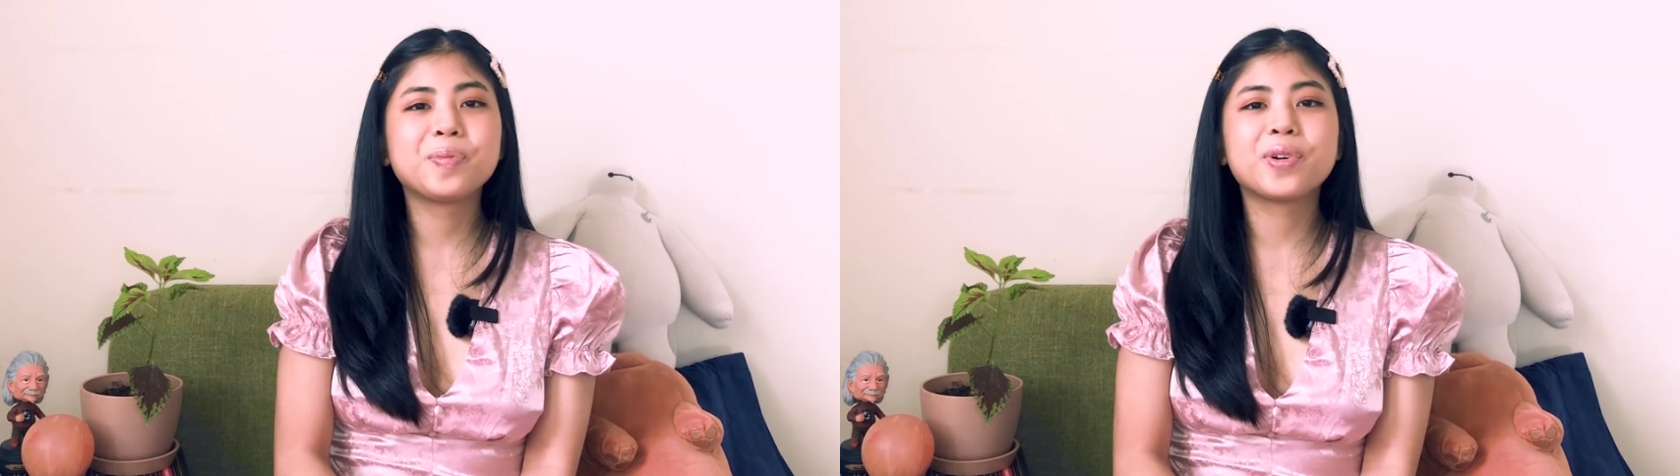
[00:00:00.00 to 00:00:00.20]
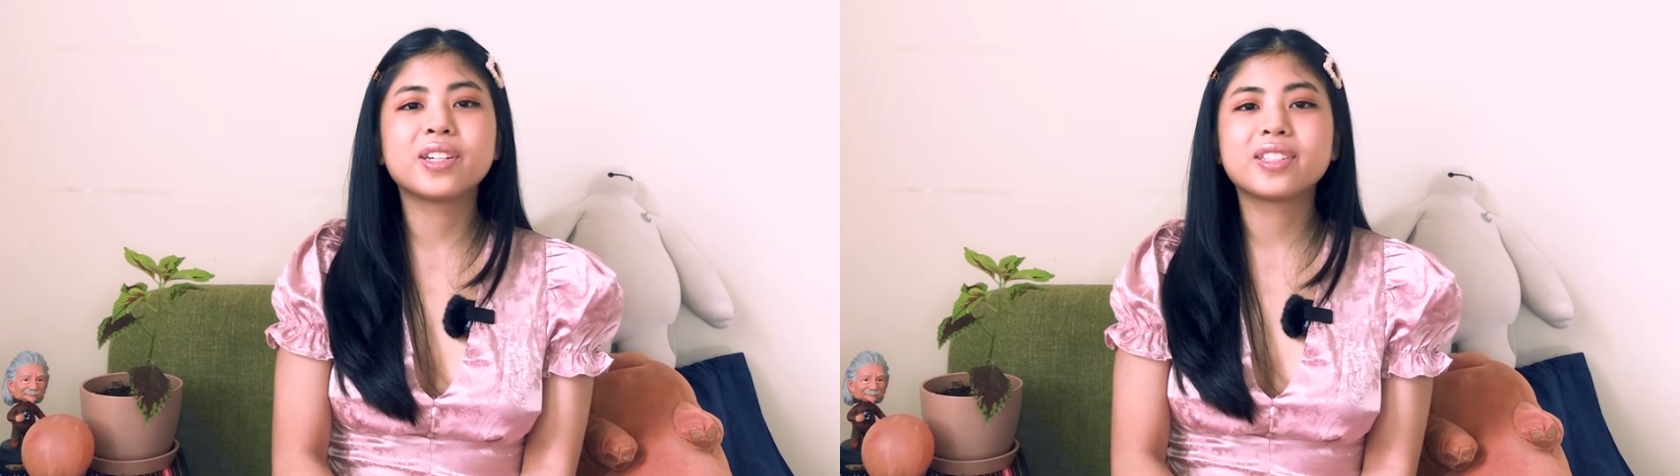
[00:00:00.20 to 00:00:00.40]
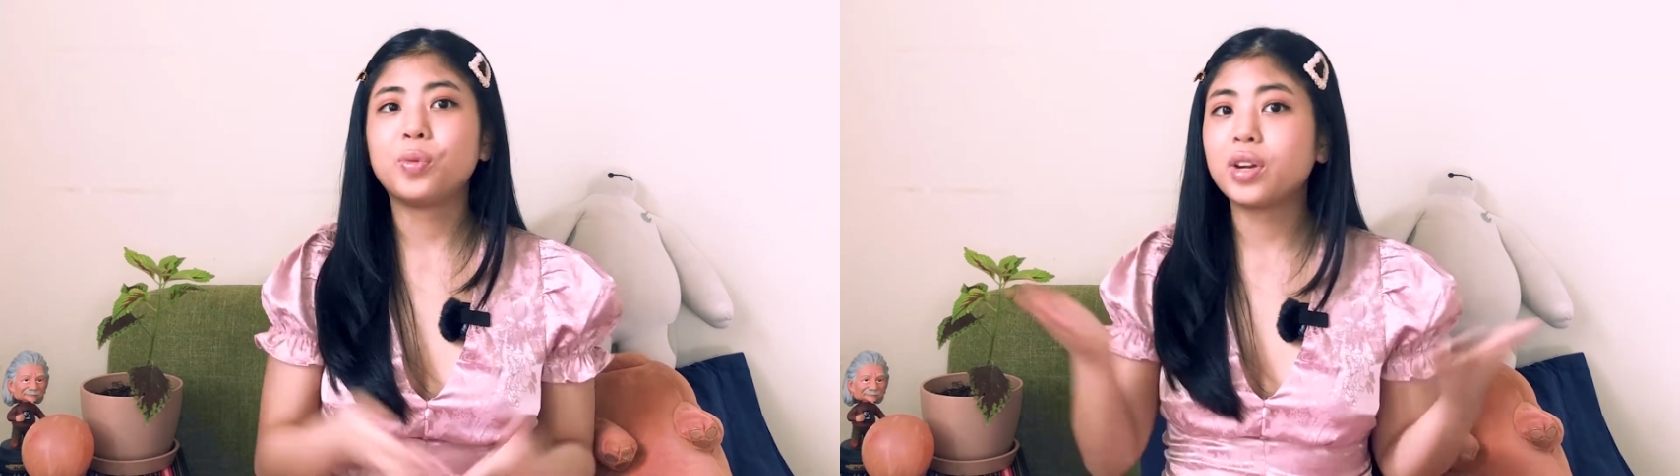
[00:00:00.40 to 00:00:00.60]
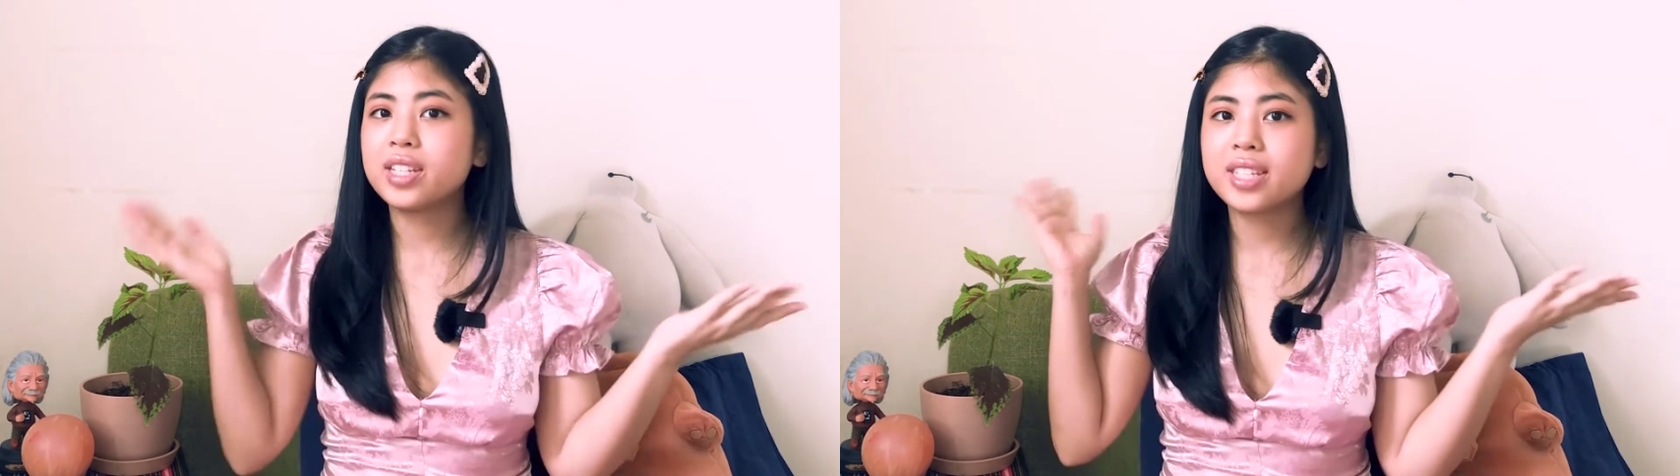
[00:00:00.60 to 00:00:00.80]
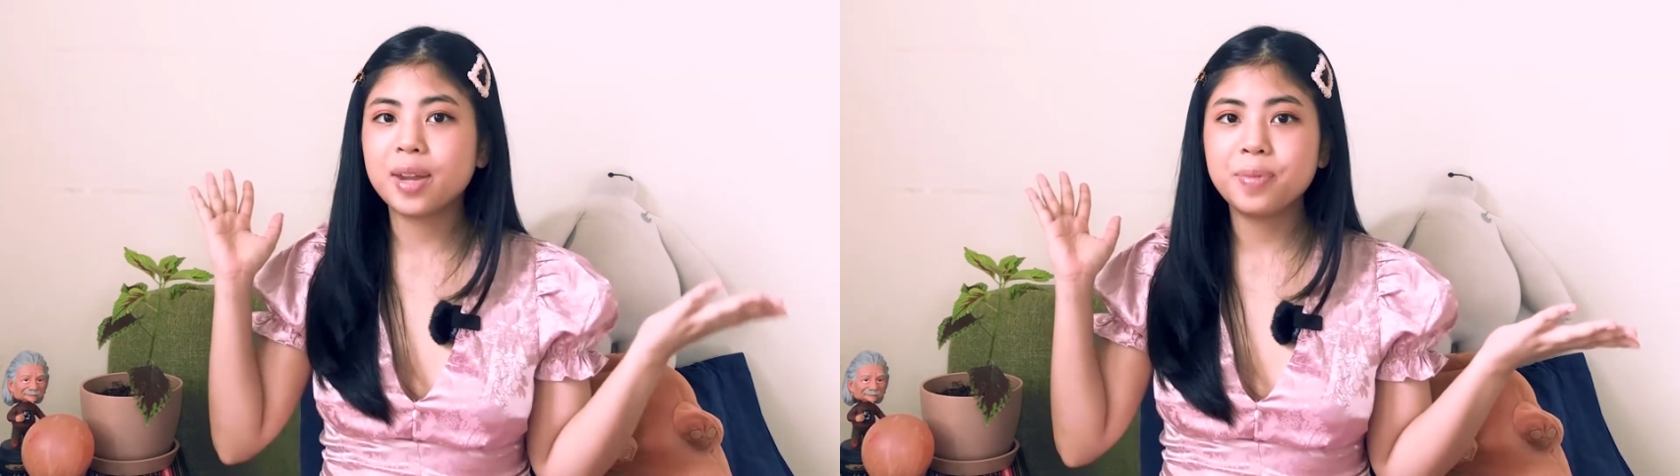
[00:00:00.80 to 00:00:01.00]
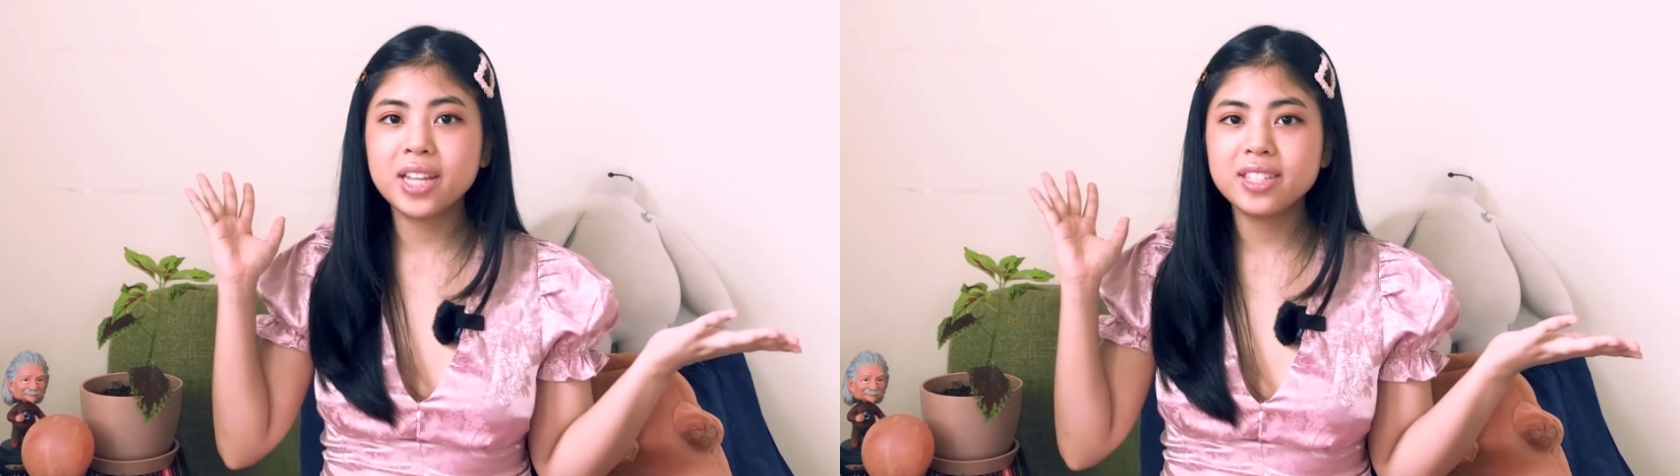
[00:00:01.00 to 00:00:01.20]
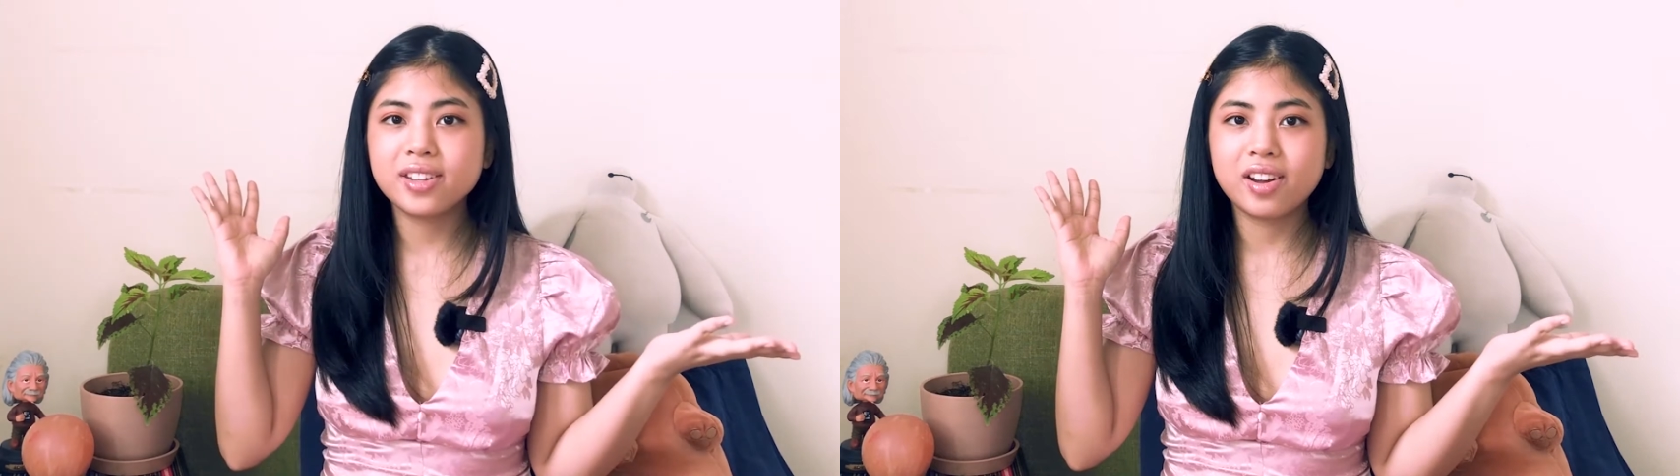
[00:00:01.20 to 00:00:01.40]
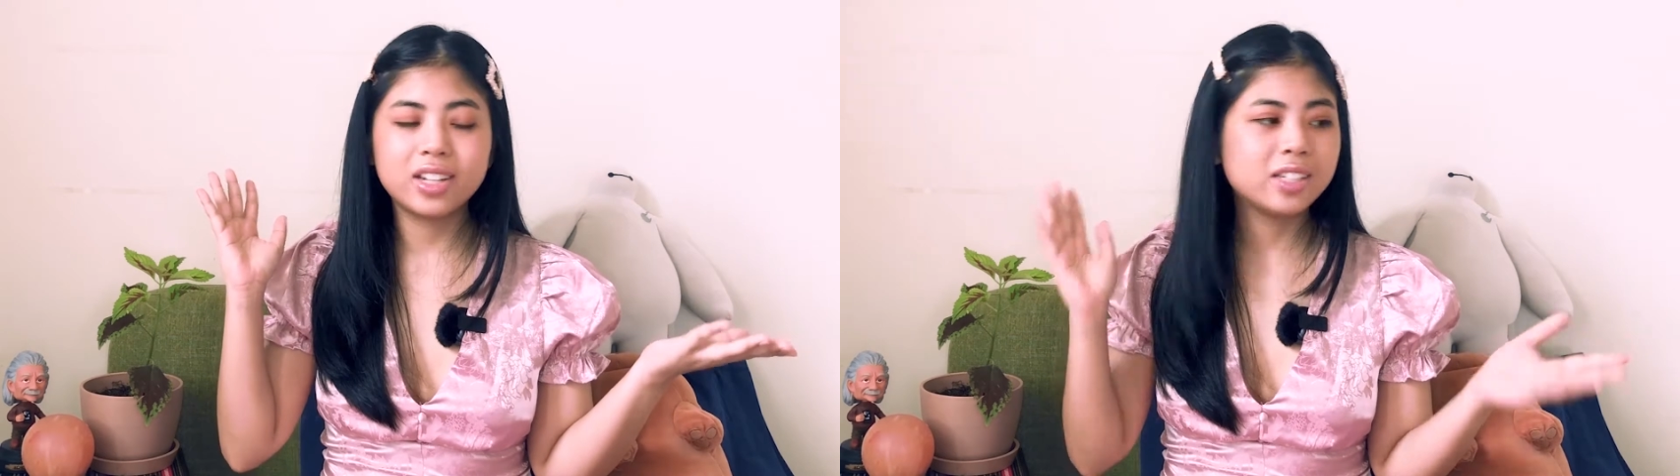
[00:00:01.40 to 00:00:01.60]
but what is that based
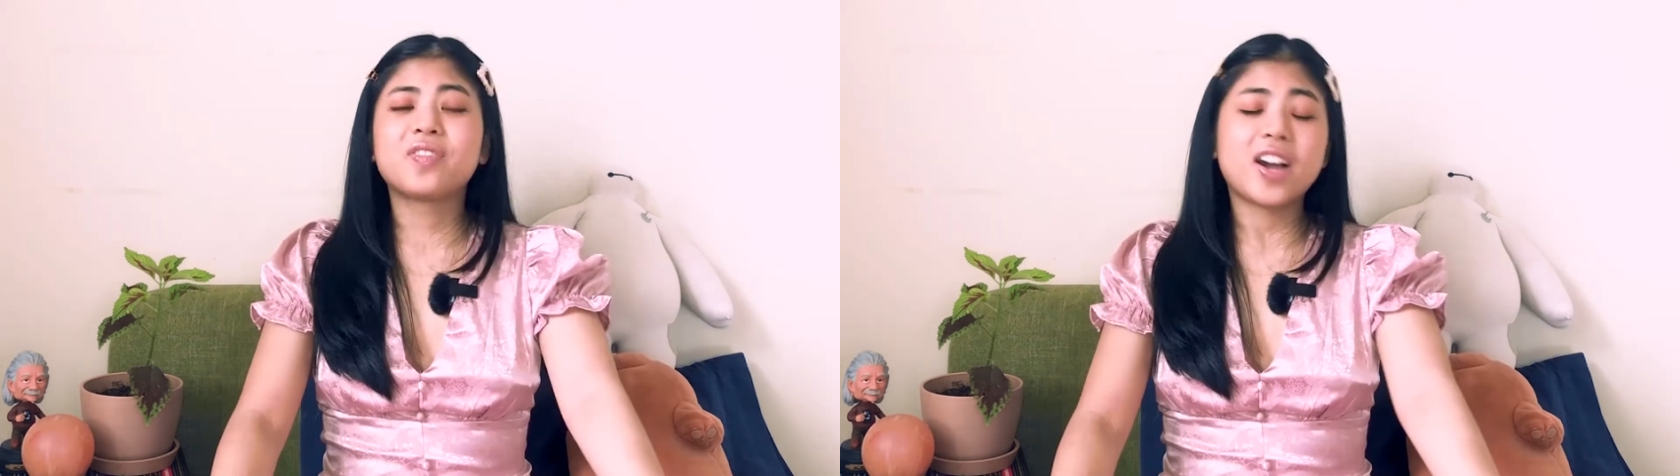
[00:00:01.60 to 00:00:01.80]
on?